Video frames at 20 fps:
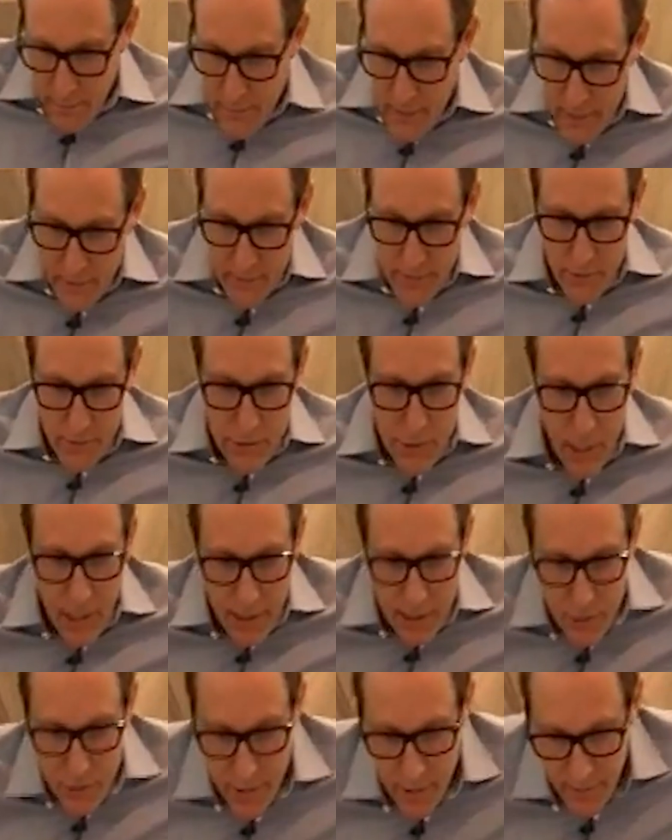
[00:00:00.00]
things are
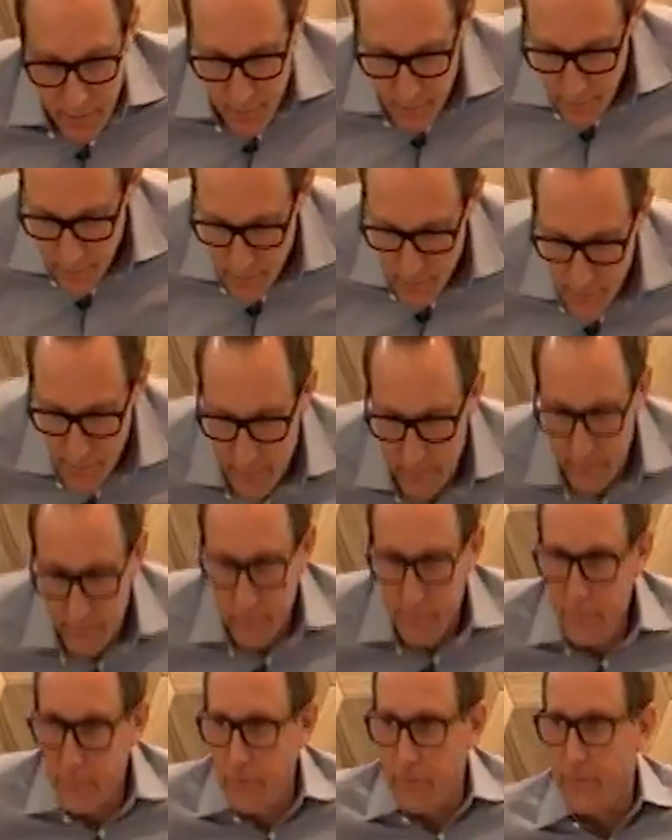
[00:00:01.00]
changing
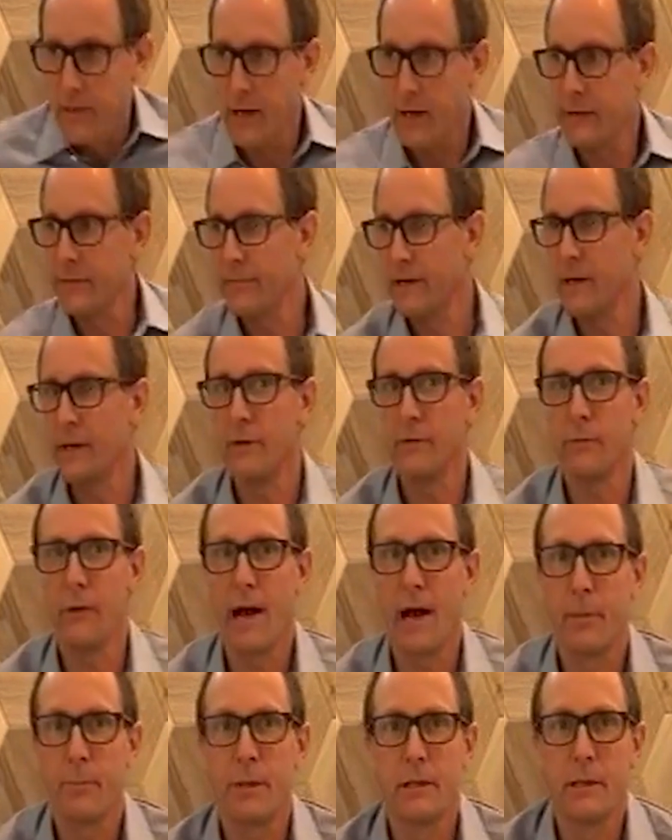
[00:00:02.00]
very, very
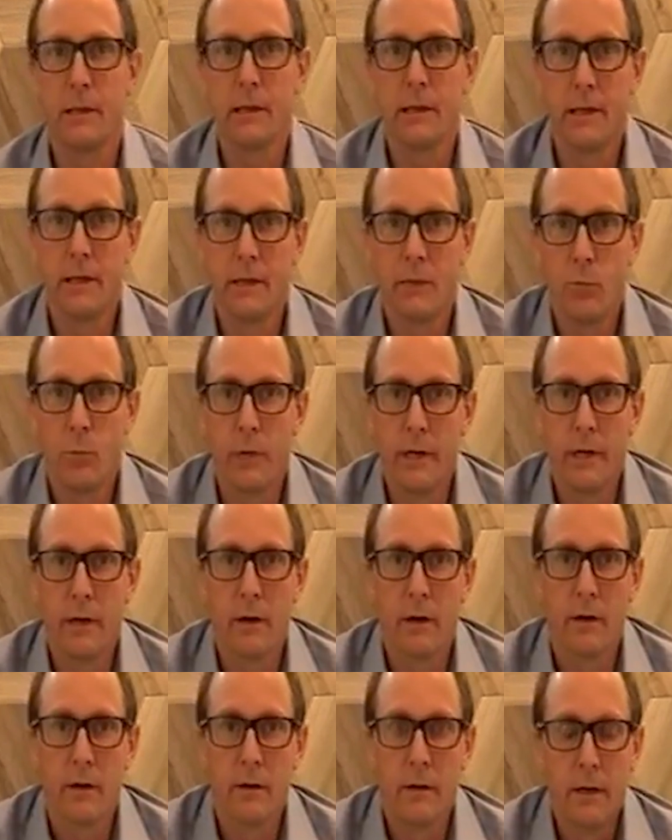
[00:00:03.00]
rapidly, and we
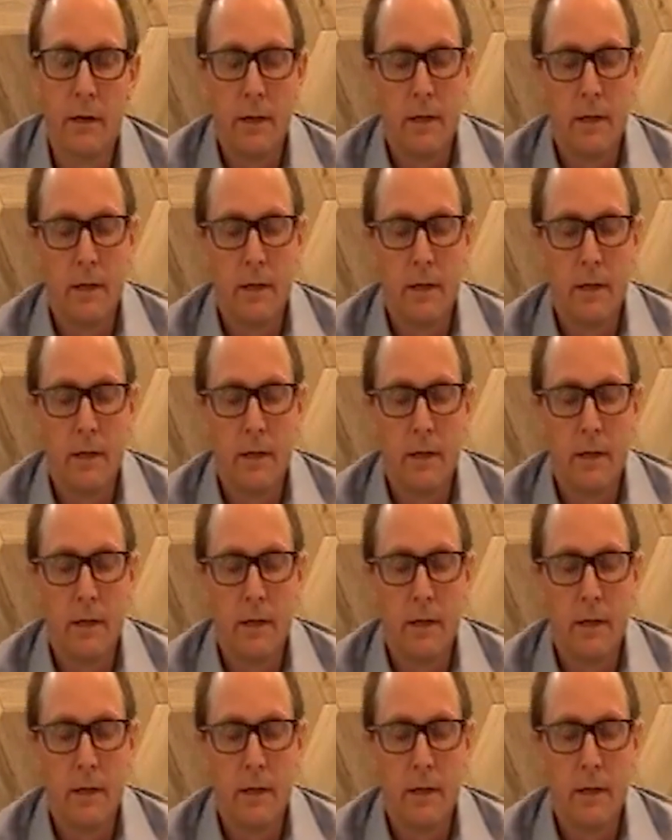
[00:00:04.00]
are